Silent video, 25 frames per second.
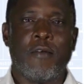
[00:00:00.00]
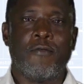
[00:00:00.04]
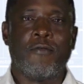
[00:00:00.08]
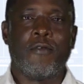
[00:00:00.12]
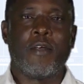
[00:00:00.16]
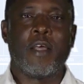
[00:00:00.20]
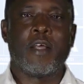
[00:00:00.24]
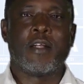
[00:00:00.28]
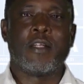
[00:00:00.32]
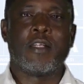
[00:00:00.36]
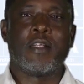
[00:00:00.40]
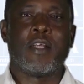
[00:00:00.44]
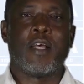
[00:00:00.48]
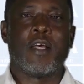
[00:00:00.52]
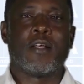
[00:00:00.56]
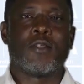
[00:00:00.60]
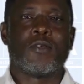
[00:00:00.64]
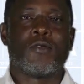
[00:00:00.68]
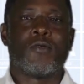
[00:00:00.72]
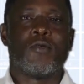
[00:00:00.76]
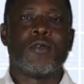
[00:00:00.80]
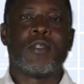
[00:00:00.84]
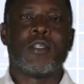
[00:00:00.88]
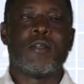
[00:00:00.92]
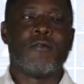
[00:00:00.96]
a VAT
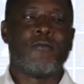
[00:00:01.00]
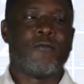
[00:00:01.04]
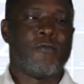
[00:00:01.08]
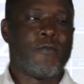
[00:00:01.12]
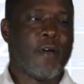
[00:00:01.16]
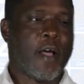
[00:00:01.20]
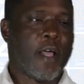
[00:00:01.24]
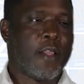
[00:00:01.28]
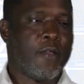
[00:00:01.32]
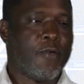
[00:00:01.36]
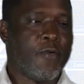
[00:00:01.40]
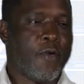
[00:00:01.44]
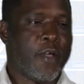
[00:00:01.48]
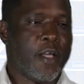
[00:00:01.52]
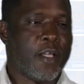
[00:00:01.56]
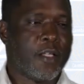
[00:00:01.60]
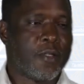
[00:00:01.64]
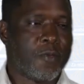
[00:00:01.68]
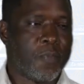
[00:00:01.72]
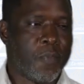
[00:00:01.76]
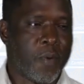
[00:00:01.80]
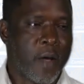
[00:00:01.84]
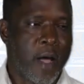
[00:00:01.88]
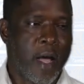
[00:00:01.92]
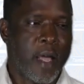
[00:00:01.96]
exclusive value
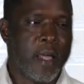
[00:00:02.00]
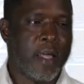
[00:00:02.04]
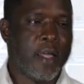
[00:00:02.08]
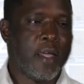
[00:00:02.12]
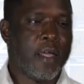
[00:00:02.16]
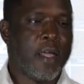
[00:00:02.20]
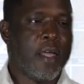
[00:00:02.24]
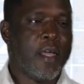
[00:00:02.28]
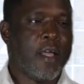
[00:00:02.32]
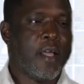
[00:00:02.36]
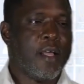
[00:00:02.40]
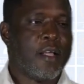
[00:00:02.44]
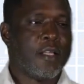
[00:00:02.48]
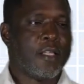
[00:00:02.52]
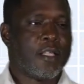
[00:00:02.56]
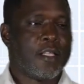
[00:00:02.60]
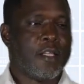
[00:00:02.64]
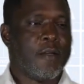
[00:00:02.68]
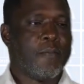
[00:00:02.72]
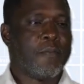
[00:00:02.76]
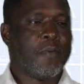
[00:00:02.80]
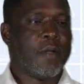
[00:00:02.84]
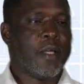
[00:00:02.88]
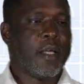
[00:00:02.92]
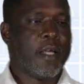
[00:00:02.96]
is by
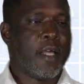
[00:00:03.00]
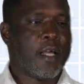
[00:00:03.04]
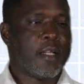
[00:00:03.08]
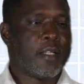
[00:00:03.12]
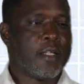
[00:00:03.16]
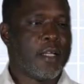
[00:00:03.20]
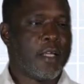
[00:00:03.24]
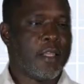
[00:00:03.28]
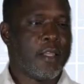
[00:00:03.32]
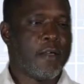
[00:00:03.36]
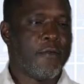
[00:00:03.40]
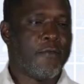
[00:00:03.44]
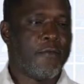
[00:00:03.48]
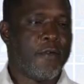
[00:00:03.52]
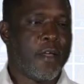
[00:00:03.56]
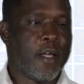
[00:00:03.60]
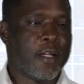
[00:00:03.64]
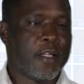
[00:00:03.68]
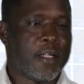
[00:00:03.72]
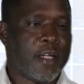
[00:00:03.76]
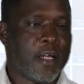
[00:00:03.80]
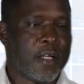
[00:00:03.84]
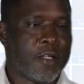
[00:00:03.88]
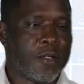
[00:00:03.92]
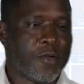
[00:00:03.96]
simply getting the
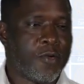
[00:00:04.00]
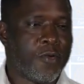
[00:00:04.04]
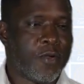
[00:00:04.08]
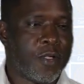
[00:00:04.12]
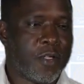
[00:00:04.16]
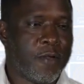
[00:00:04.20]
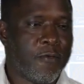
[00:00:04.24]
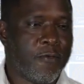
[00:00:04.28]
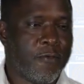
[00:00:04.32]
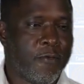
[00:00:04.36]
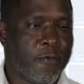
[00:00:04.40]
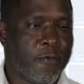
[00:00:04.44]
VAT exclusive